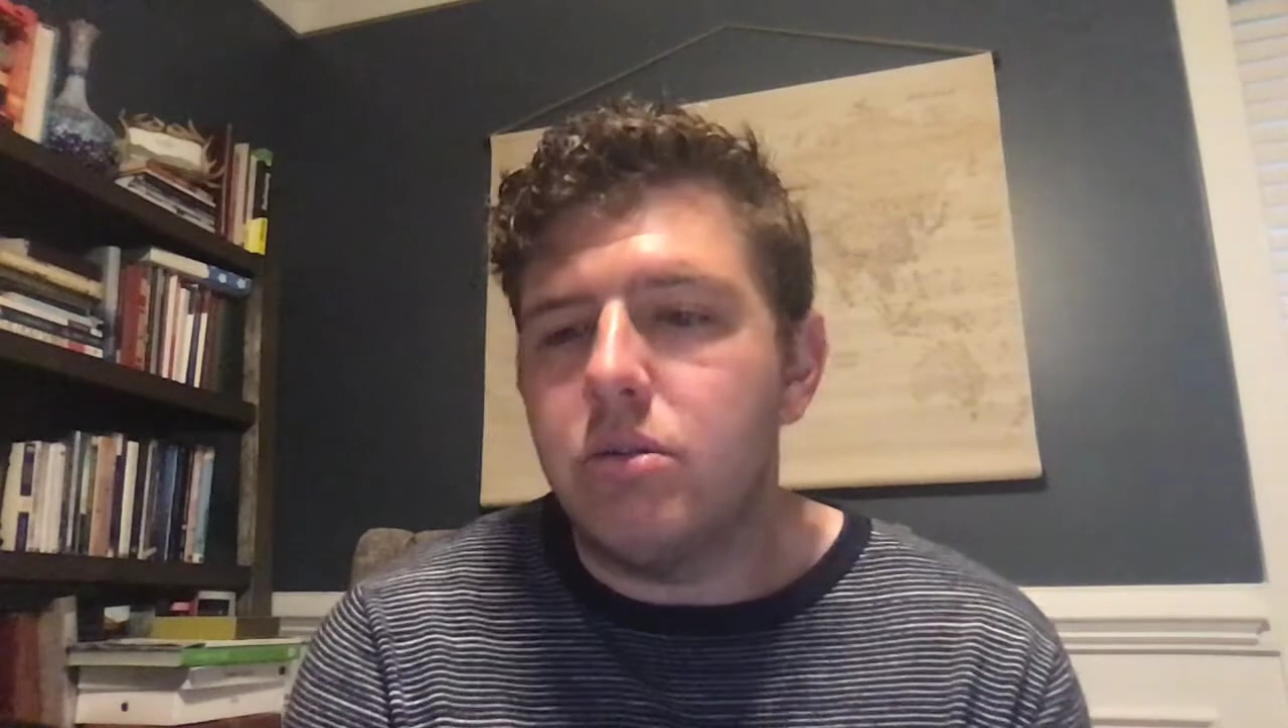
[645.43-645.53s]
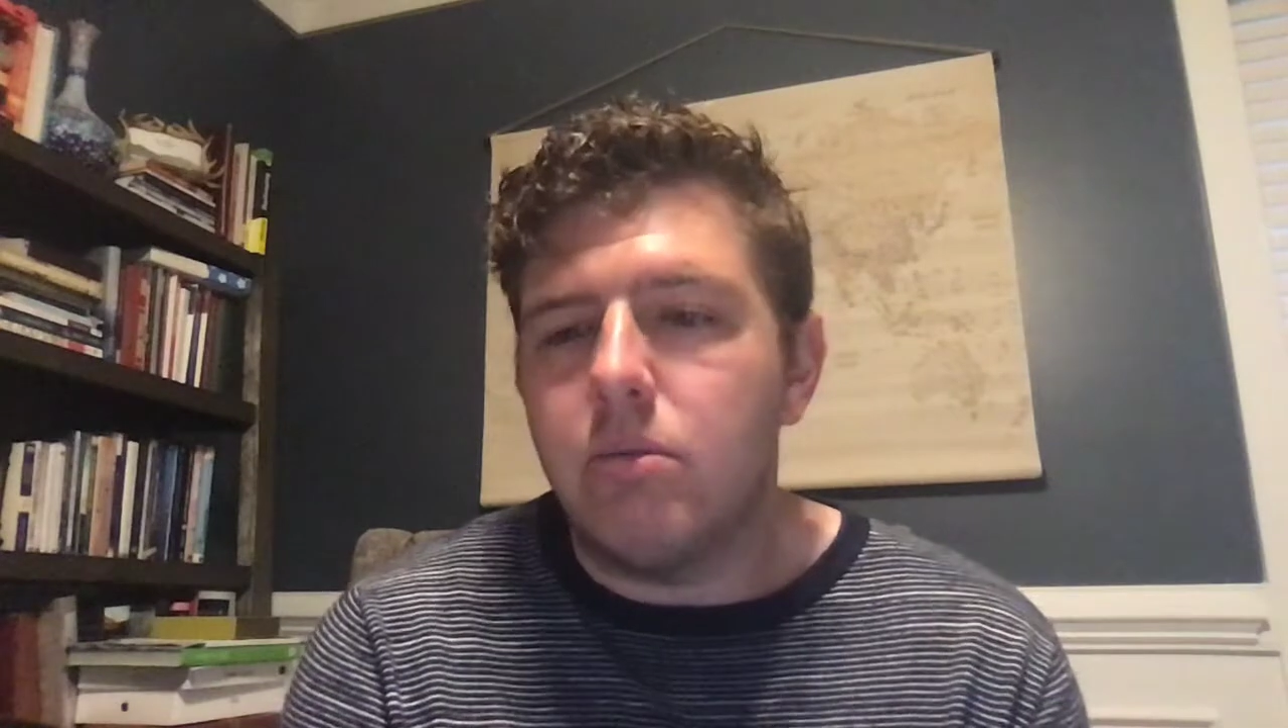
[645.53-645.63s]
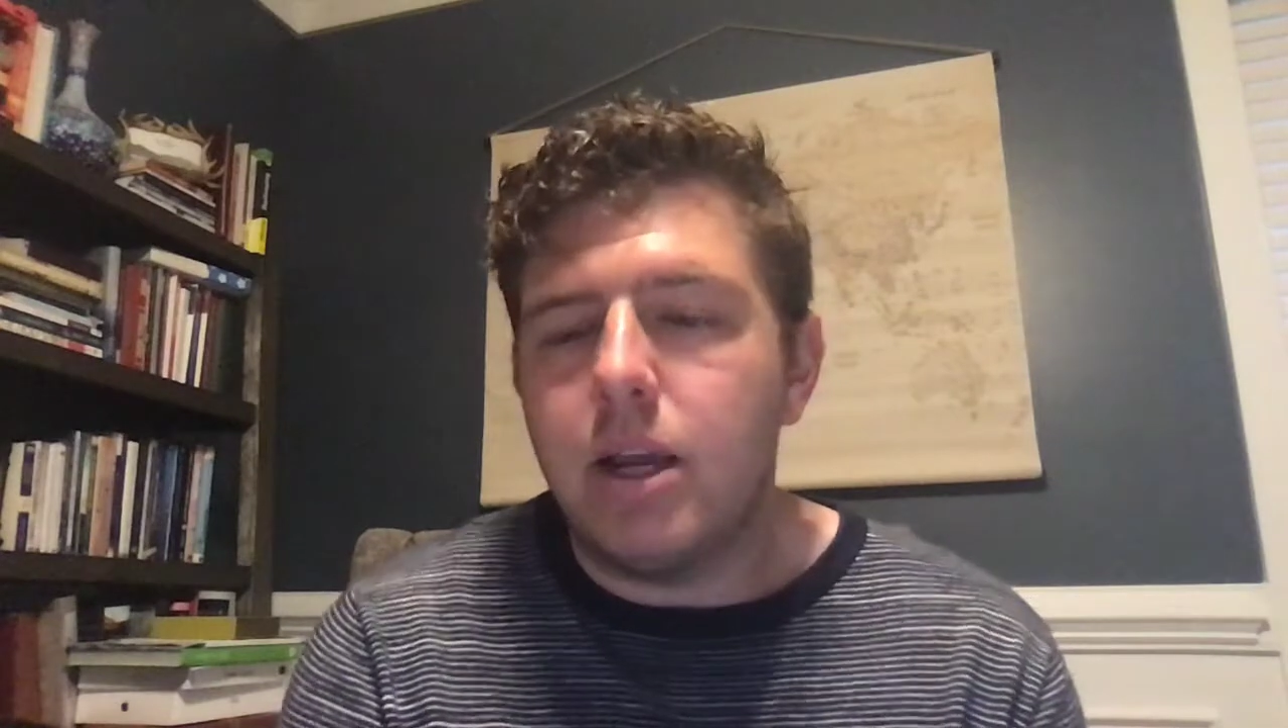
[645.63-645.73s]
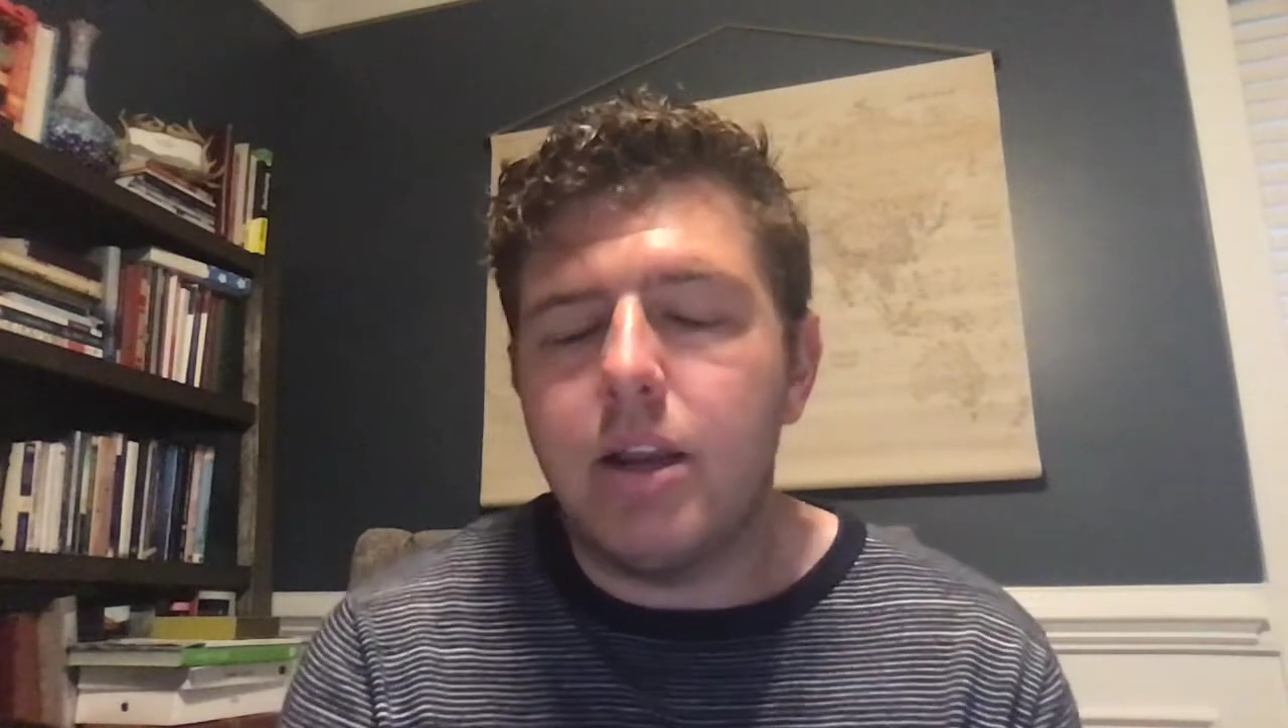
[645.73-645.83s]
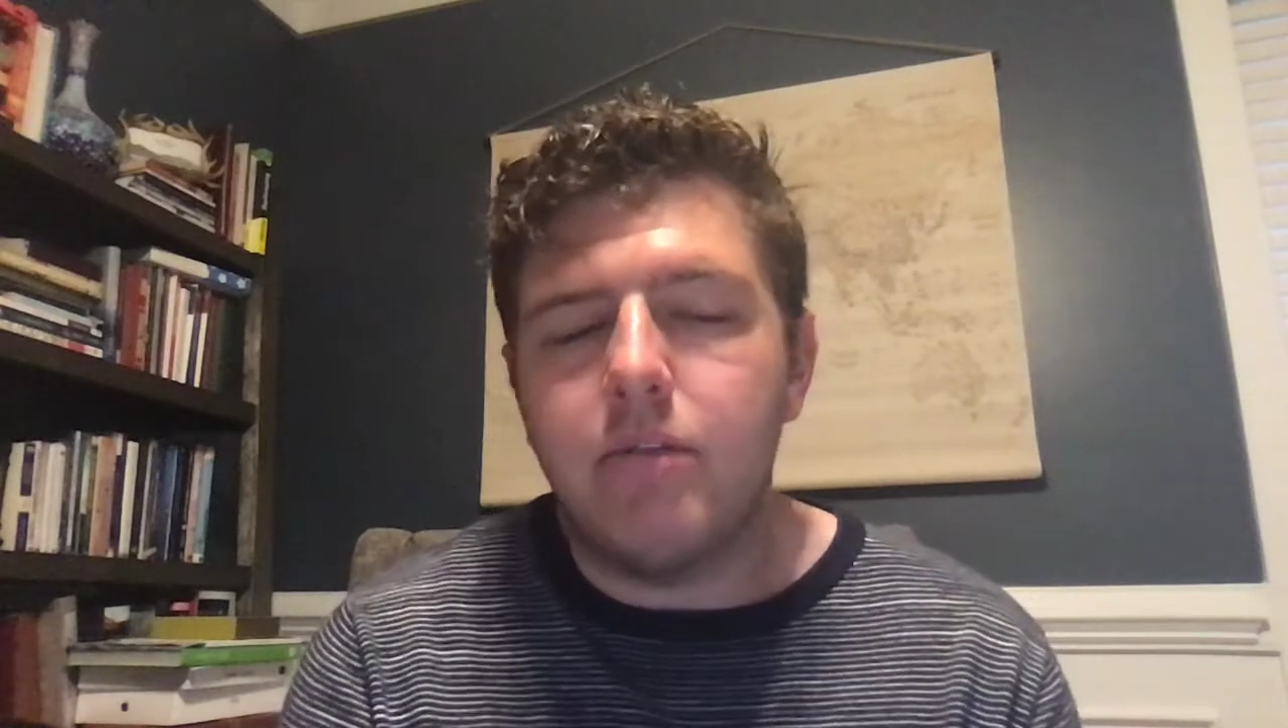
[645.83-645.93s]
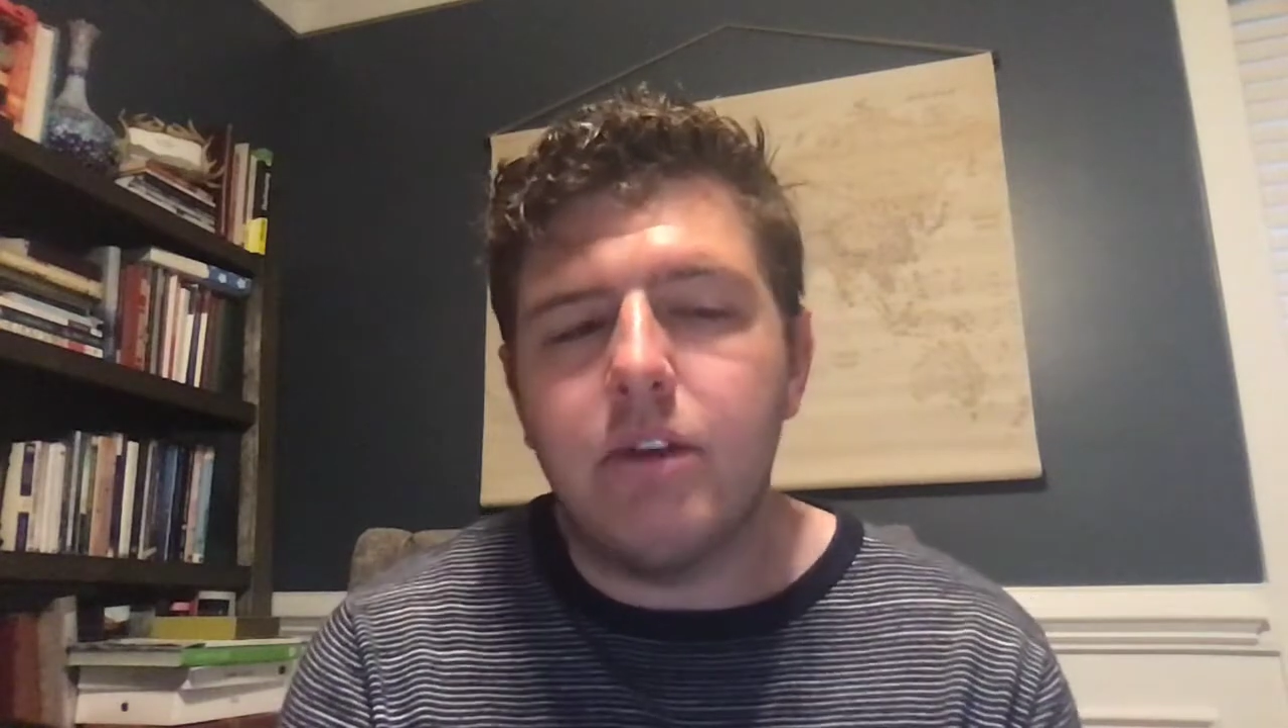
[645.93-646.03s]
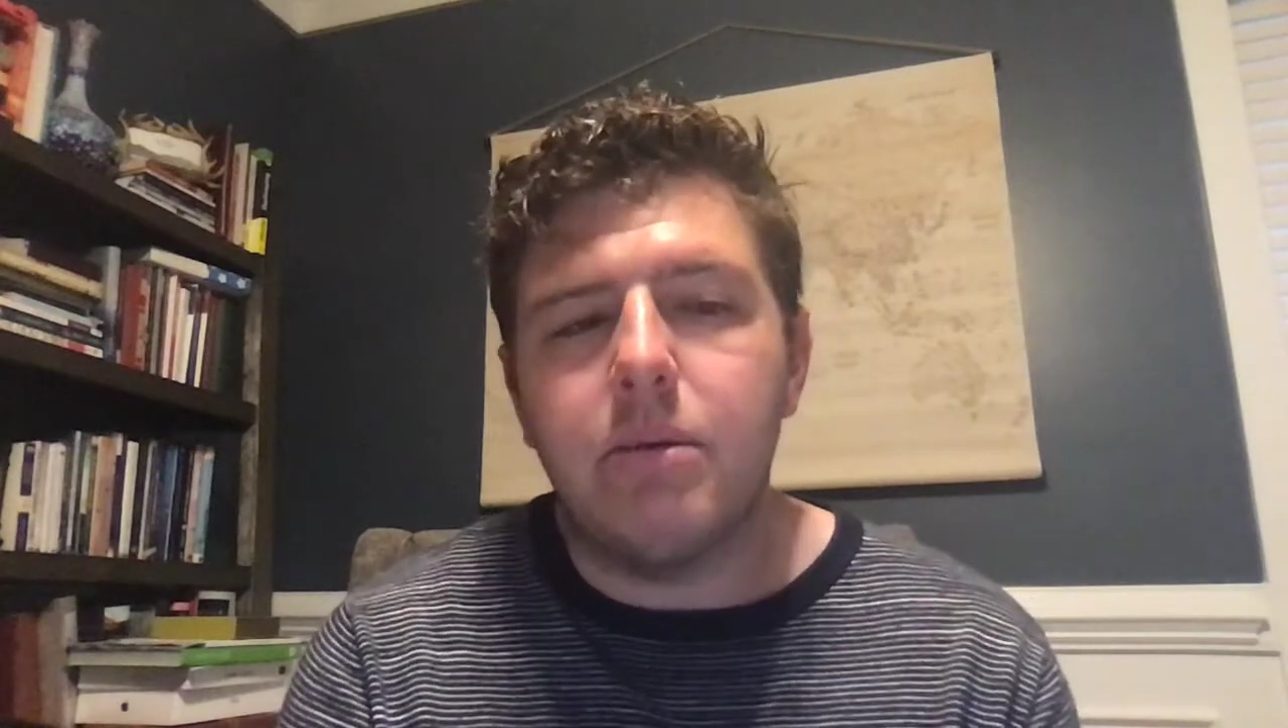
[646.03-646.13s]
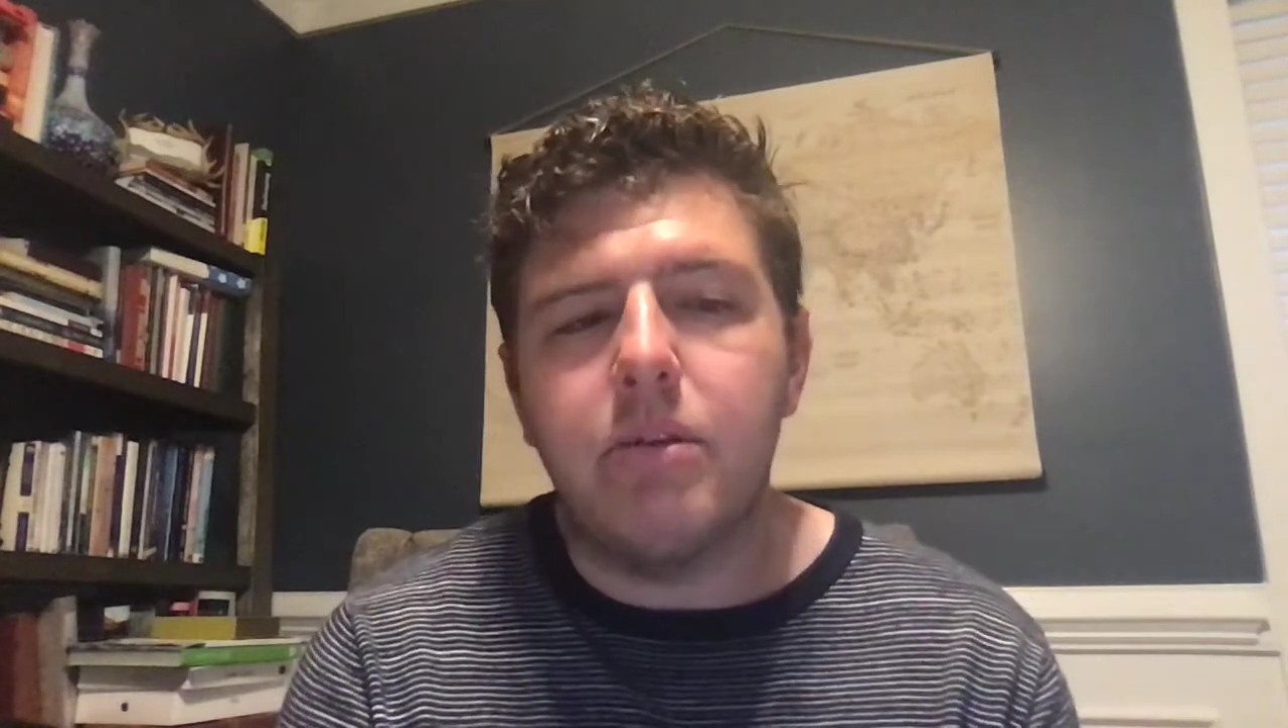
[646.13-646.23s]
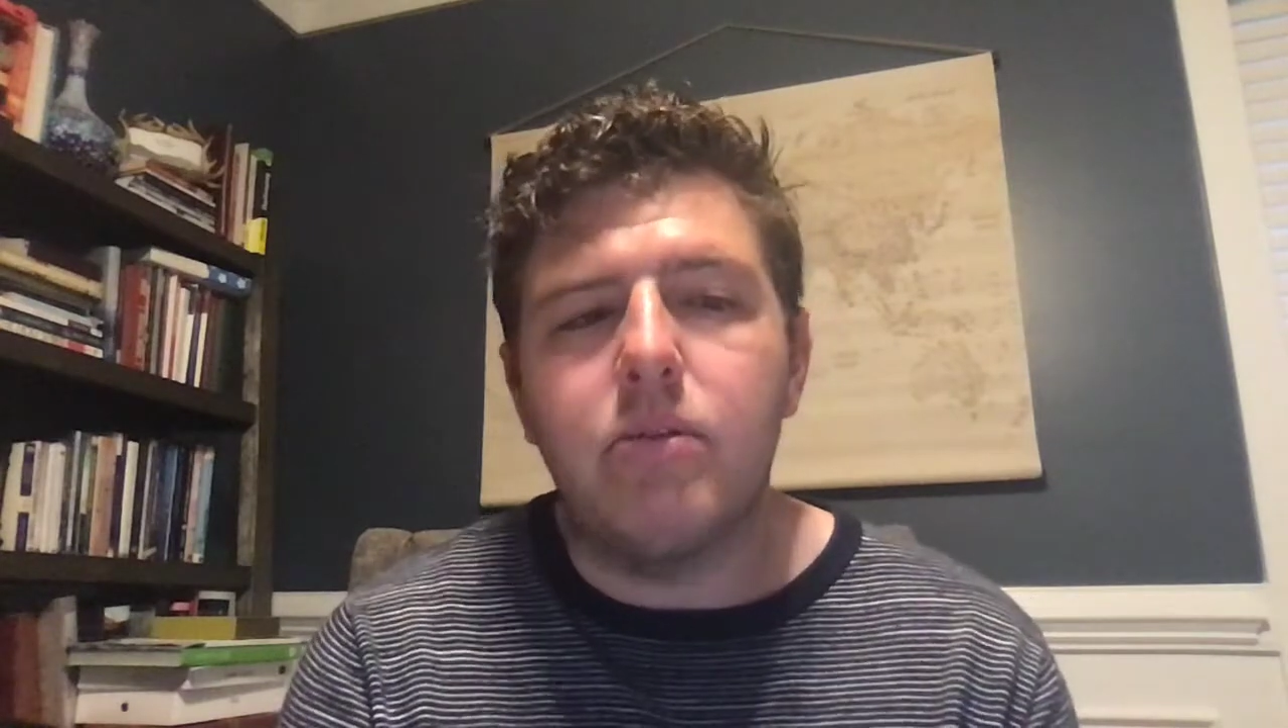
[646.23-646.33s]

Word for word: the Wayne family